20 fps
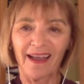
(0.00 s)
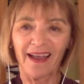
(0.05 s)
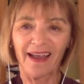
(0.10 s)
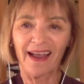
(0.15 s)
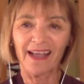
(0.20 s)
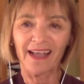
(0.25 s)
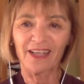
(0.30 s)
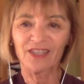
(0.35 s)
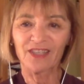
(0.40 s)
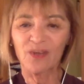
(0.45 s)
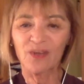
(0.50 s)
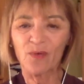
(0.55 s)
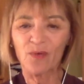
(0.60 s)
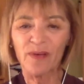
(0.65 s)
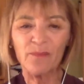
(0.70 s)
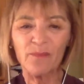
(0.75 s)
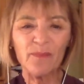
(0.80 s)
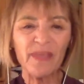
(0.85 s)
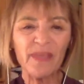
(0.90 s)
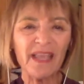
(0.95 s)
So,
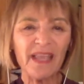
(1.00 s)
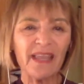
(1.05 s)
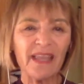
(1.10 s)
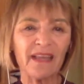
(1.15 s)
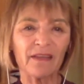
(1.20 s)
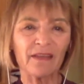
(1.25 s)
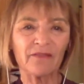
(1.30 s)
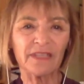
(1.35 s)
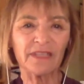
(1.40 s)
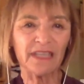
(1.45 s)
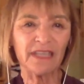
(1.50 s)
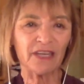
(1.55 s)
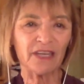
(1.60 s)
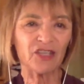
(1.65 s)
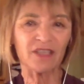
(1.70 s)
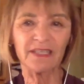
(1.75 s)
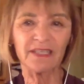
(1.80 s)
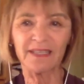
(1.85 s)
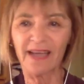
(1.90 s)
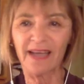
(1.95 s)
immediate invitation
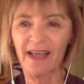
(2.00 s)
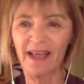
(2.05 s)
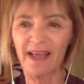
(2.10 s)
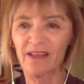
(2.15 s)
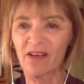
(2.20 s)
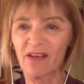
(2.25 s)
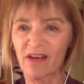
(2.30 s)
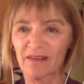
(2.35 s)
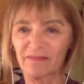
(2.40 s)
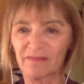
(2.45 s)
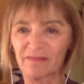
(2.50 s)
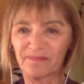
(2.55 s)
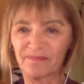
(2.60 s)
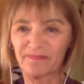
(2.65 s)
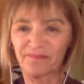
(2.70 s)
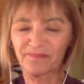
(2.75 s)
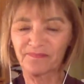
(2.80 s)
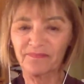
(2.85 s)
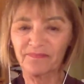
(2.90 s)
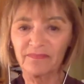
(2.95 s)
to dialogue.
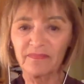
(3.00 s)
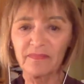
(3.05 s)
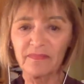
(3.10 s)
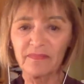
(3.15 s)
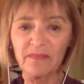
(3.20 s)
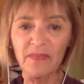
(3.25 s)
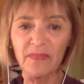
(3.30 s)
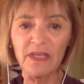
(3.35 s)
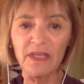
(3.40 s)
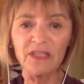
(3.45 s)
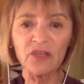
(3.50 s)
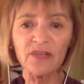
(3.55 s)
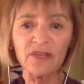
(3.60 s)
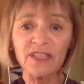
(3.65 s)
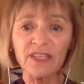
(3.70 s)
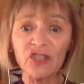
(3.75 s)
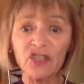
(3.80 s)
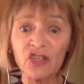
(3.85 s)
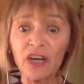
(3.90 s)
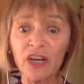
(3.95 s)
So it's
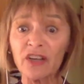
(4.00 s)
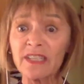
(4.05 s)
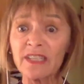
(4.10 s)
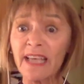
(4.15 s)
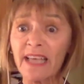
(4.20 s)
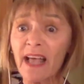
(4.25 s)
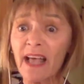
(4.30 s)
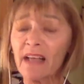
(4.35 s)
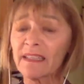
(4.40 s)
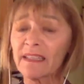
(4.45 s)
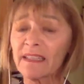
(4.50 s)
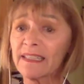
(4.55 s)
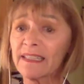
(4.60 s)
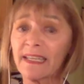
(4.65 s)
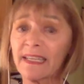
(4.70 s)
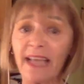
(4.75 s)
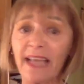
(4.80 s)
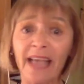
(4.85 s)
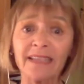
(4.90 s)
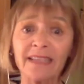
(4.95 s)
share, tell, and then
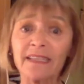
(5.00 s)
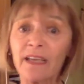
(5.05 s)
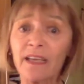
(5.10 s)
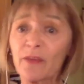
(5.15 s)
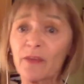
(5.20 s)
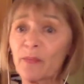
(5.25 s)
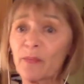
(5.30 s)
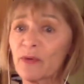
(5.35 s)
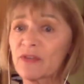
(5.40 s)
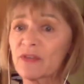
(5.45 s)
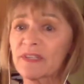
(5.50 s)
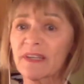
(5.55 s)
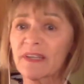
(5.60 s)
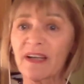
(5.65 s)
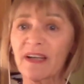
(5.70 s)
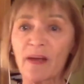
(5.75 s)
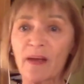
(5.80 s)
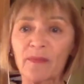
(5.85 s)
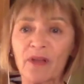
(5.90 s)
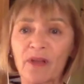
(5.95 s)
ask the other person to
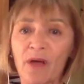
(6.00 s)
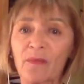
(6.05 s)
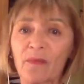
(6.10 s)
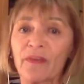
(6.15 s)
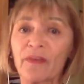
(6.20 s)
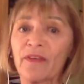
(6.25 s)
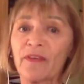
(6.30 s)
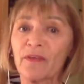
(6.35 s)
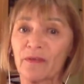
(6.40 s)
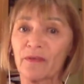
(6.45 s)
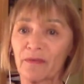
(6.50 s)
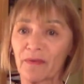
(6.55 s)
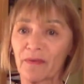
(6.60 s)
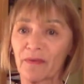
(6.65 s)
come along with you.